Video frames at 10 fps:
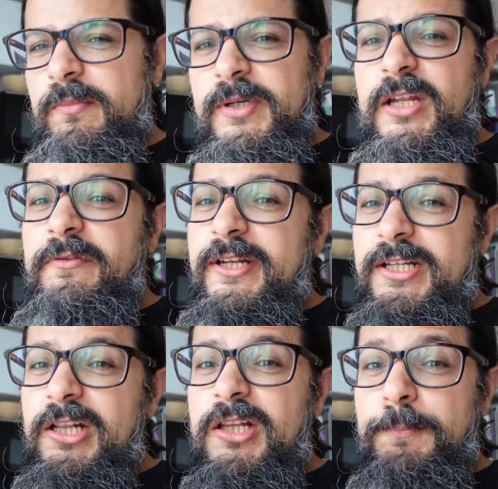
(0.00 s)
But anyway,
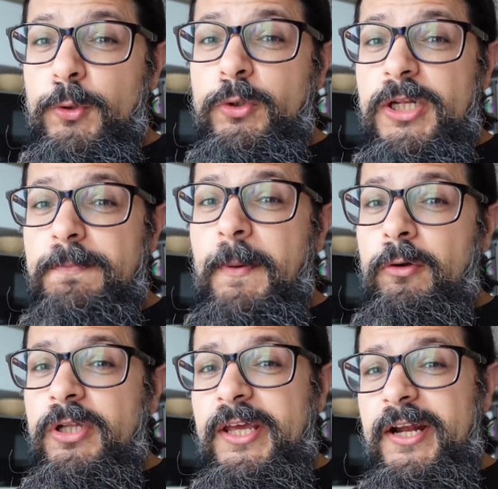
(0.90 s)
till the protein
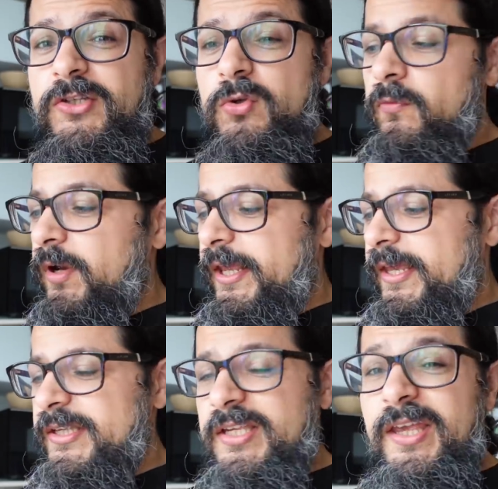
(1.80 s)
powder gets over, I
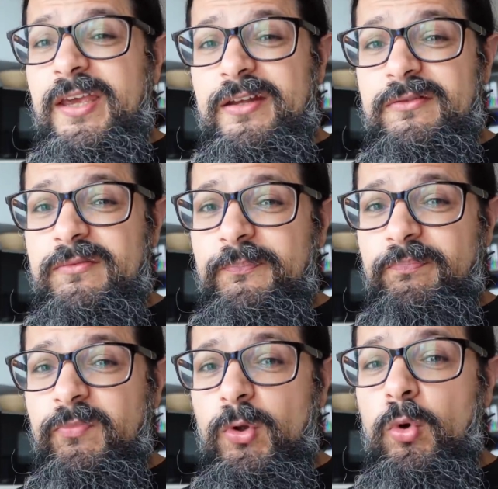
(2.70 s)
guess I can
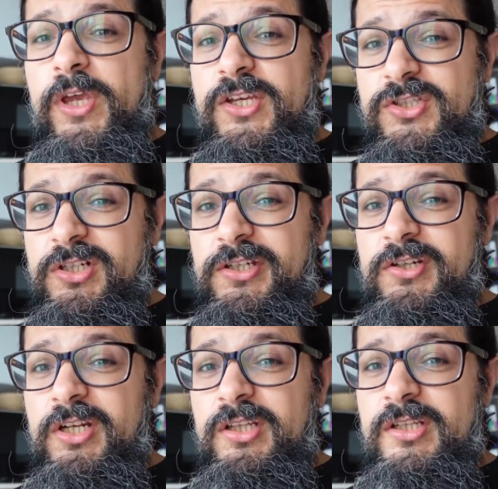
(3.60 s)
occasionally
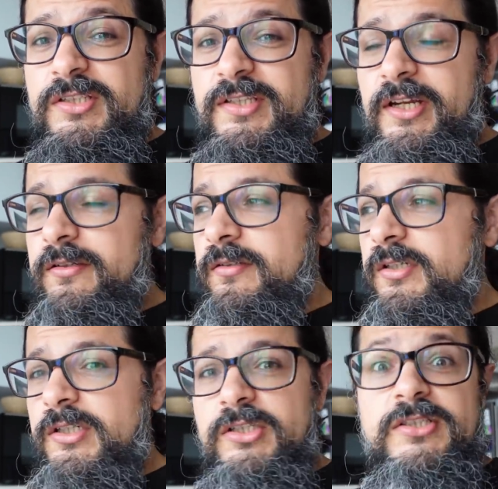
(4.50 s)
drink this and
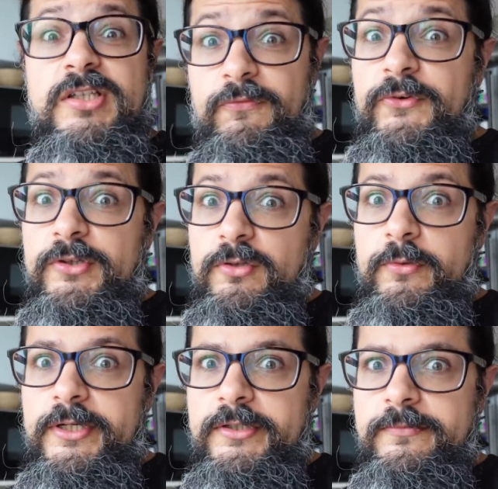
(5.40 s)
suffer
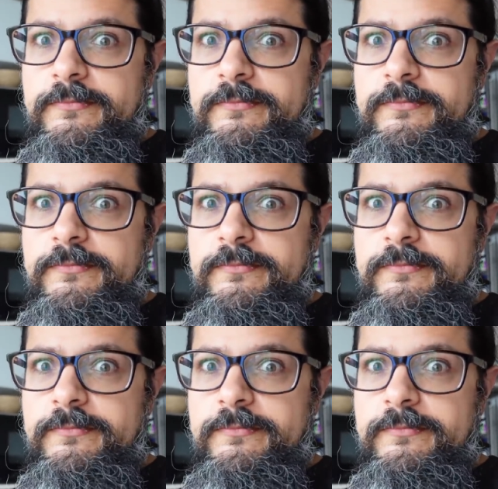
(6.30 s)
through it.